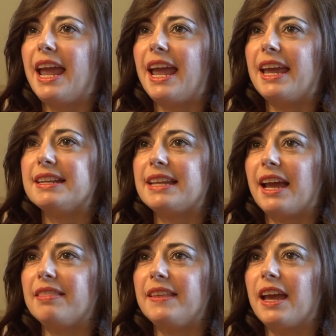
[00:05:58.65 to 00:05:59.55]
and
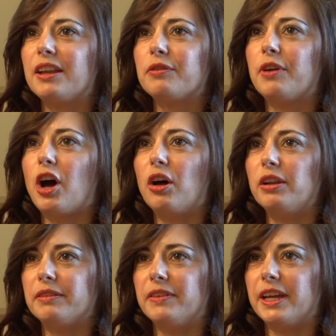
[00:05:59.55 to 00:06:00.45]
at the end of all of